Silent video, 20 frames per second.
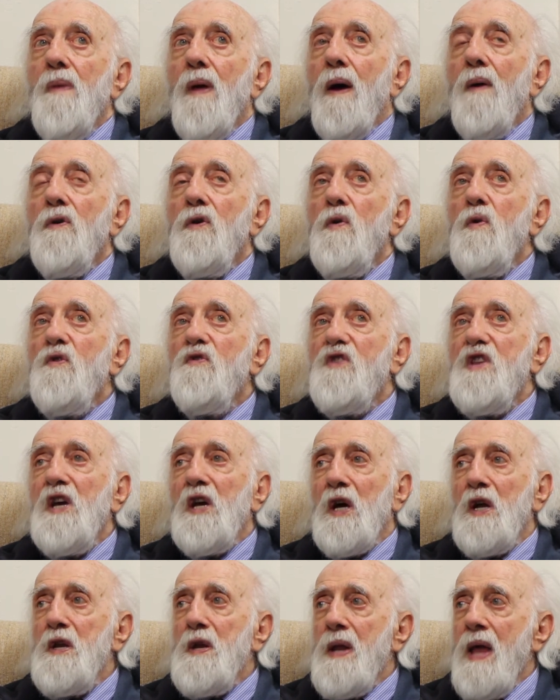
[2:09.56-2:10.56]
I use
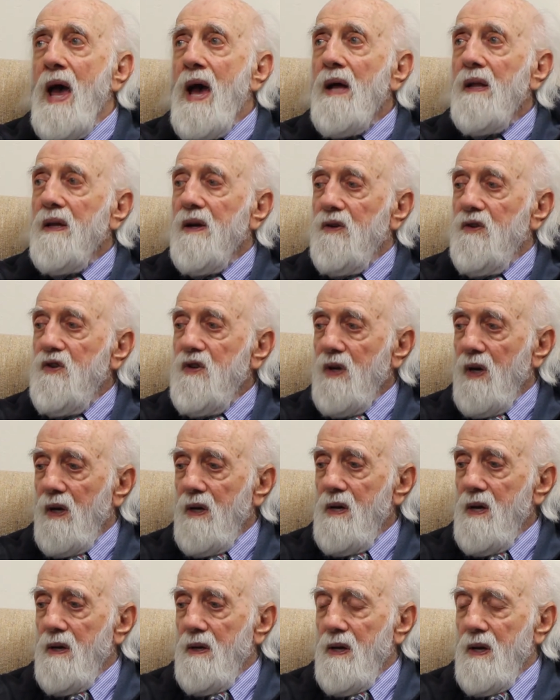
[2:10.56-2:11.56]
the
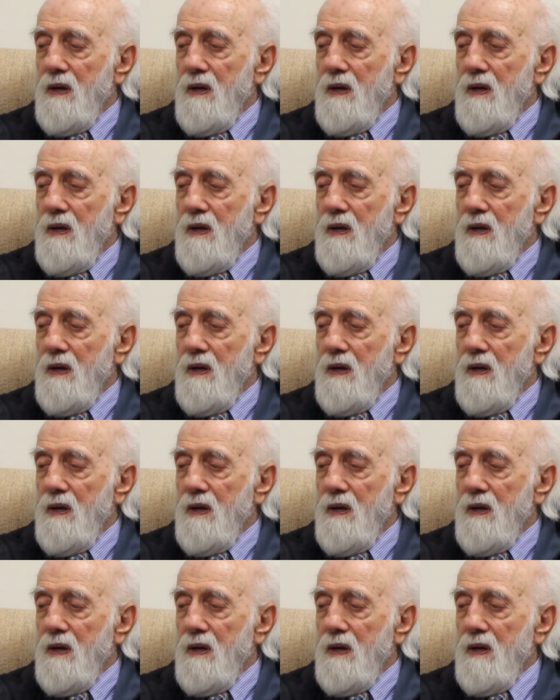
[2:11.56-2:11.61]
analogy.